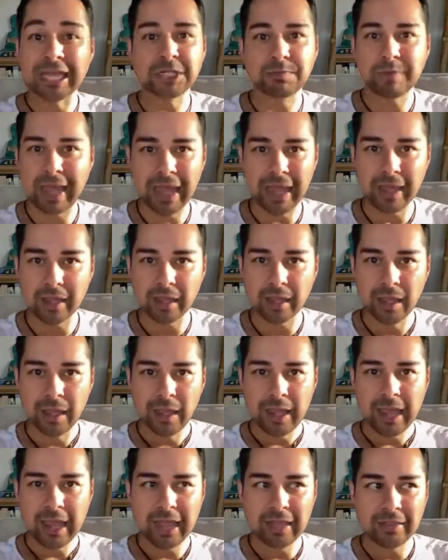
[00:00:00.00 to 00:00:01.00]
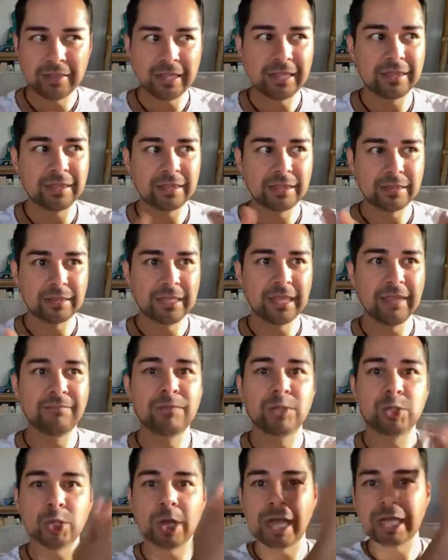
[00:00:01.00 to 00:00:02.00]
trash bag, and then
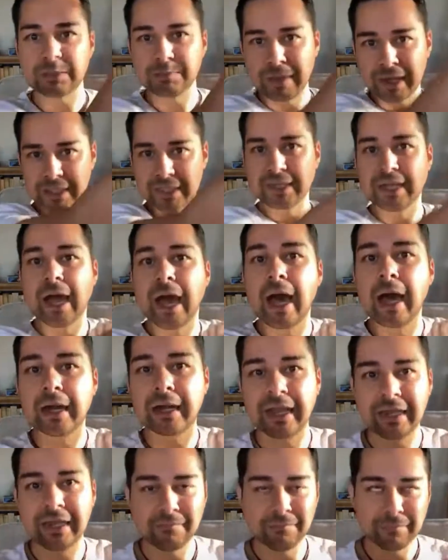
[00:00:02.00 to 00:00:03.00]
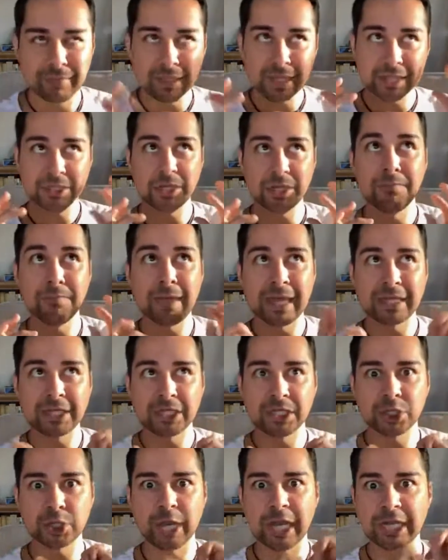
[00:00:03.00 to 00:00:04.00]
give trash bag to God, and
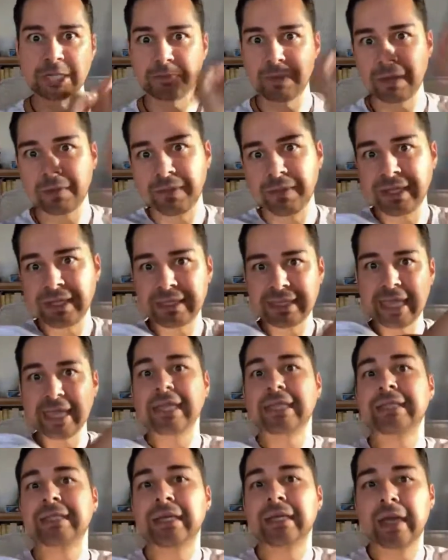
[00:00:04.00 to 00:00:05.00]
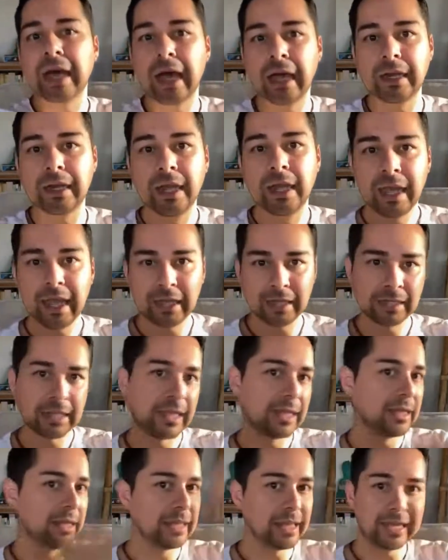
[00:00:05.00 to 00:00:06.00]
imagine a trash bag being taken to God
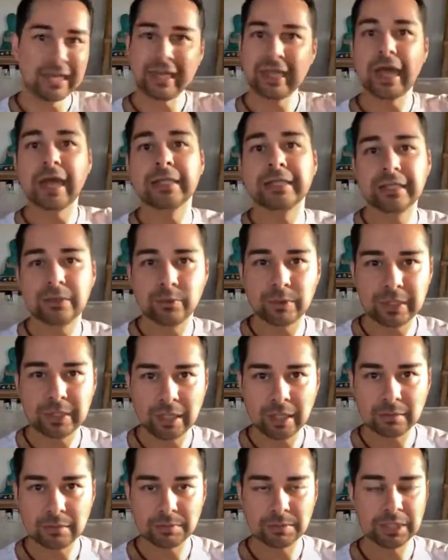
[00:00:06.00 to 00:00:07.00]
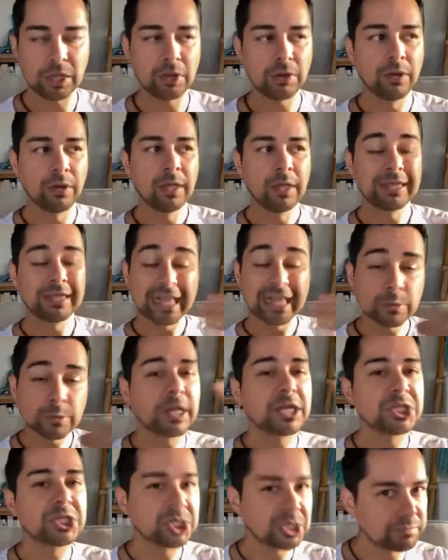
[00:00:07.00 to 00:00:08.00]
and letting God deal with it. So
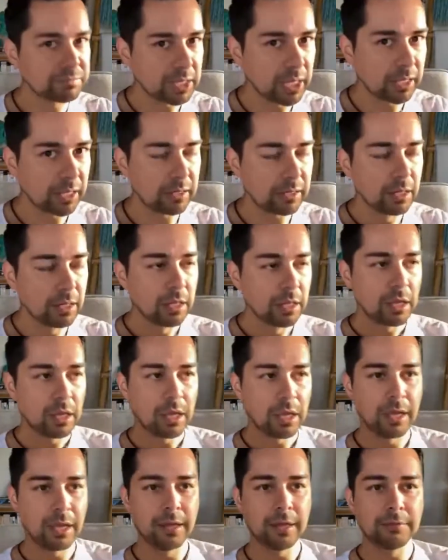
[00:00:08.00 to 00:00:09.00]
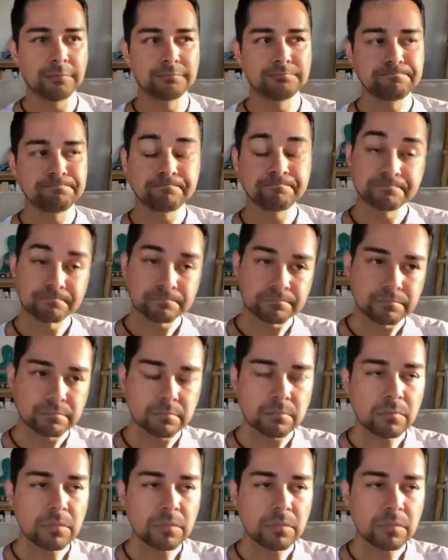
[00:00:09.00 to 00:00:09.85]
that's what I should have done. And